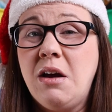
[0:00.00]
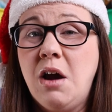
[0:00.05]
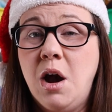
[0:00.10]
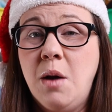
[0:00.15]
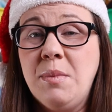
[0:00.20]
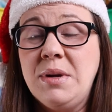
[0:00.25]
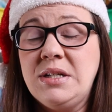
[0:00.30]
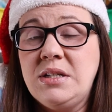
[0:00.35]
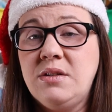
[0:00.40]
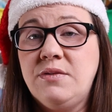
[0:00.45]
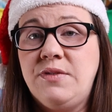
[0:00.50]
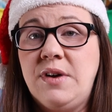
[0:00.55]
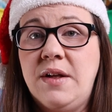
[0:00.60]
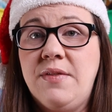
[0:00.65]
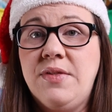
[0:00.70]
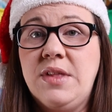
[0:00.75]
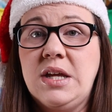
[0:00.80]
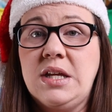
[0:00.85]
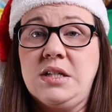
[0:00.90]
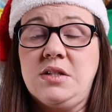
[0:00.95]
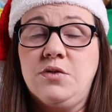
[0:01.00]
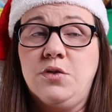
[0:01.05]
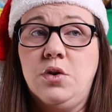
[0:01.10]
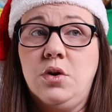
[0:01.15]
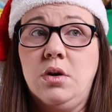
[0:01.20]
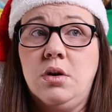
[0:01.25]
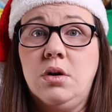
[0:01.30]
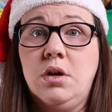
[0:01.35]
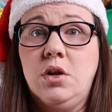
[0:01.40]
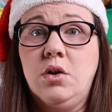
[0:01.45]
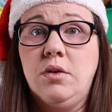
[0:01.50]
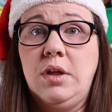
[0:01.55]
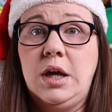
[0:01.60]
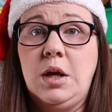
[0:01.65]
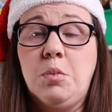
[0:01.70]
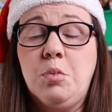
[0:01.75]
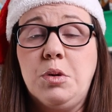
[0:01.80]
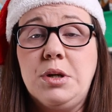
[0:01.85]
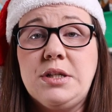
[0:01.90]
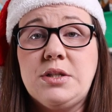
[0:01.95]
common to find things for, you know,
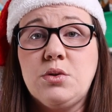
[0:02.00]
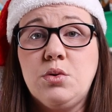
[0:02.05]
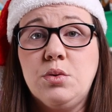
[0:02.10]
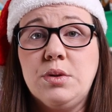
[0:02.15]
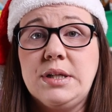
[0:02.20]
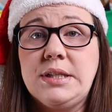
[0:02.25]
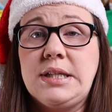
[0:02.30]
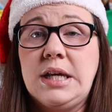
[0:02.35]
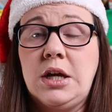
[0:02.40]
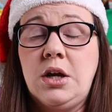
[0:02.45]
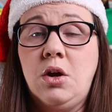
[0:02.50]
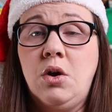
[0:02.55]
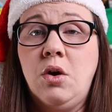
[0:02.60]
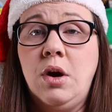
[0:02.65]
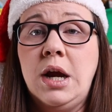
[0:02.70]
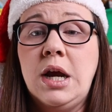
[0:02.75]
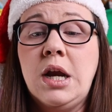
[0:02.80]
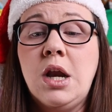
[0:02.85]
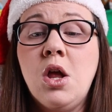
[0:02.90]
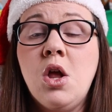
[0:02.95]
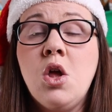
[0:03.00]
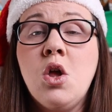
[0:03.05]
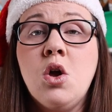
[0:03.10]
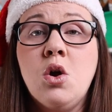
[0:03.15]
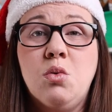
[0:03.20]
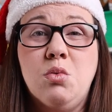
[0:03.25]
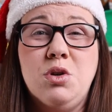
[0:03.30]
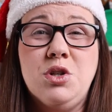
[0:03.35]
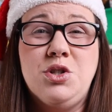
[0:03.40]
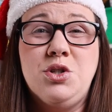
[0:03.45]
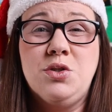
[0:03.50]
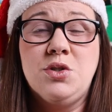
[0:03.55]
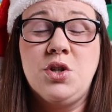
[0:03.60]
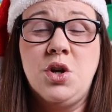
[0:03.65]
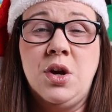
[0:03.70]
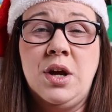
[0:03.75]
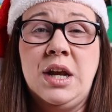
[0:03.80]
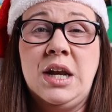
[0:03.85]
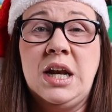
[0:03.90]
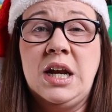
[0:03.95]
like preschool to second grade. Once you
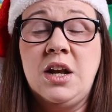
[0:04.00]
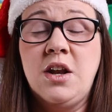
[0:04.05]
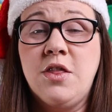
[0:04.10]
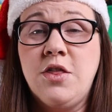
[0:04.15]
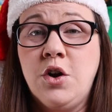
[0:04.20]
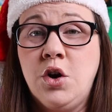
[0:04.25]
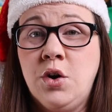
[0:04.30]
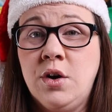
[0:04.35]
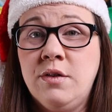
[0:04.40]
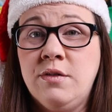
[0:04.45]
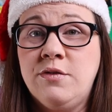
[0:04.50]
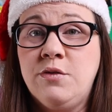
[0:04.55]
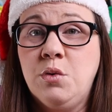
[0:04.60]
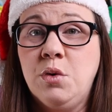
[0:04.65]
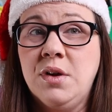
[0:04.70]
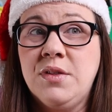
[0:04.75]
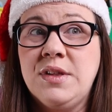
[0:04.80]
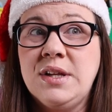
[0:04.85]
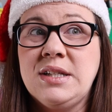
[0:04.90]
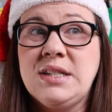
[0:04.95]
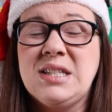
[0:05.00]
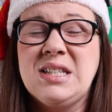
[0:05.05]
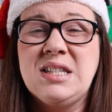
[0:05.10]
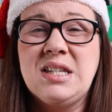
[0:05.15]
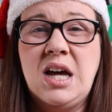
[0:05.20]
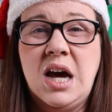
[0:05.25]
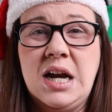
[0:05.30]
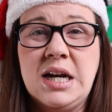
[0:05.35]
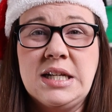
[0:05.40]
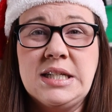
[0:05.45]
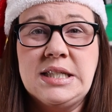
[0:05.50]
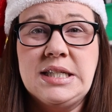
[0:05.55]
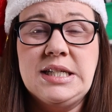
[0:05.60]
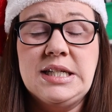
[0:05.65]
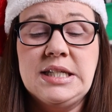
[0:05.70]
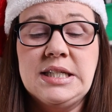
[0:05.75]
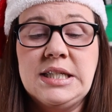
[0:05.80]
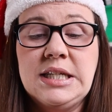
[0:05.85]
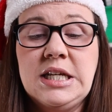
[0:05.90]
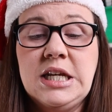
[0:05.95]
start getting to third and fourth, it's not as
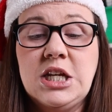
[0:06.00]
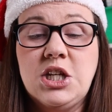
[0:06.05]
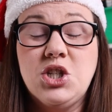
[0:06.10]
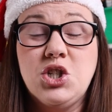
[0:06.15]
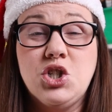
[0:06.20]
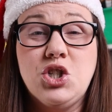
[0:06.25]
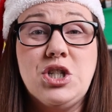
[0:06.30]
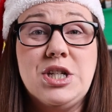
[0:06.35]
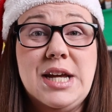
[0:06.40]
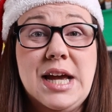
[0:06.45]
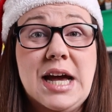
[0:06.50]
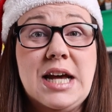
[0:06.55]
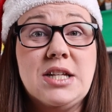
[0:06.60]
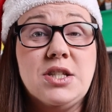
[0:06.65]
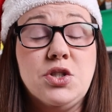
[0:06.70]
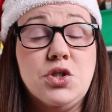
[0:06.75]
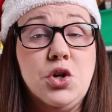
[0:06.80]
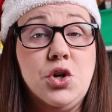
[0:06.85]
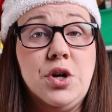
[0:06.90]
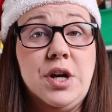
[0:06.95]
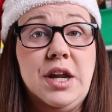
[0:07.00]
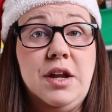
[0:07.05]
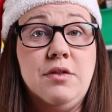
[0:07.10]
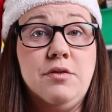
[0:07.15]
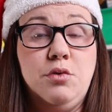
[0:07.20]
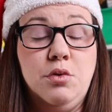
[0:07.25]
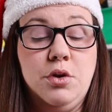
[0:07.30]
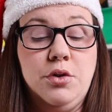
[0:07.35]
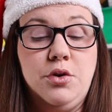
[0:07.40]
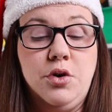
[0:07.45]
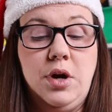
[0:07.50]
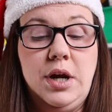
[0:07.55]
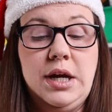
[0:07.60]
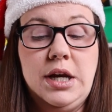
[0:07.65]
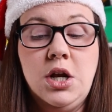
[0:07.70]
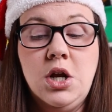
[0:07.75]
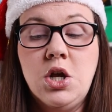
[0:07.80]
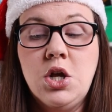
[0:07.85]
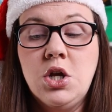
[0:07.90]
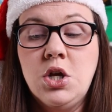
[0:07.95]
easy, and she has third and fourth
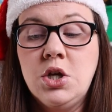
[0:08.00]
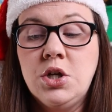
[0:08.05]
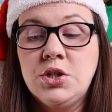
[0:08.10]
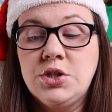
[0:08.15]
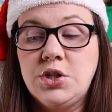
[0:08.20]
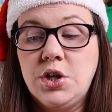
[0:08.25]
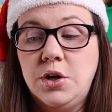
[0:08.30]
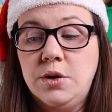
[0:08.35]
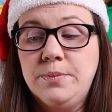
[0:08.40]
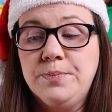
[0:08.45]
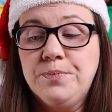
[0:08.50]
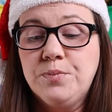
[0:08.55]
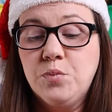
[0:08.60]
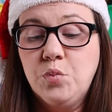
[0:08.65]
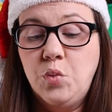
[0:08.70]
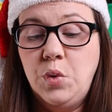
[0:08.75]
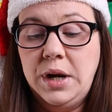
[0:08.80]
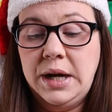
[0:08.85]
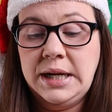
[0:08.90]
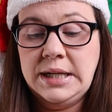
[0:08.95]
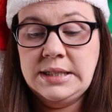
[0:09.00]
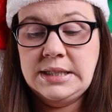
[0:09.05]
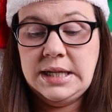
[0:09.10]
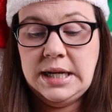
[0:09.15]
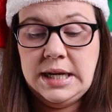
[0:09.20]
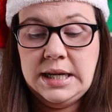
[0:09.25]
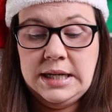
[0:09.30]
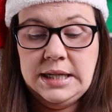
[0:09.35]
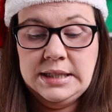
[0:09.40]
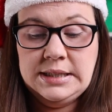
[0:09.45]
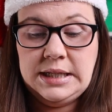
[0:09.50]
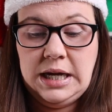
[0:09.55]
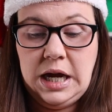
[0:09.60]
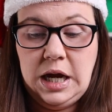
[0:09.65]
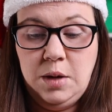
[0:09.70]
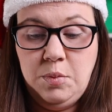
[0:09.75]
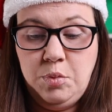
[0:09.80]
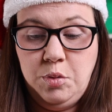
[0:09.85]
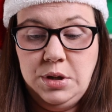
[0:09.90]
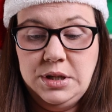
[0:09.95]
grade. So what I did is
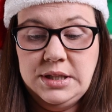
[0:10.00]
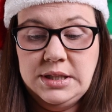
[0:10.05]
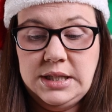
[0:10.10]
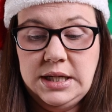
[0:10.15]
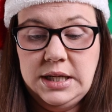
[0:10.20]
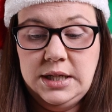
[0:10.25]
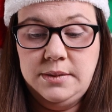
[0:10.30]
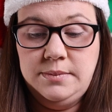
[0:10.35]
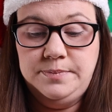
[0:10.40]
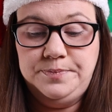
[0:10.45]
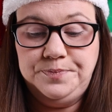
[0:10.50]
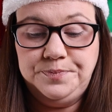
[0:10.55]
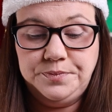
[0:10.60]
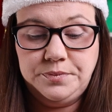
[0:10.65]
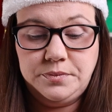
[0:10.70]
I printed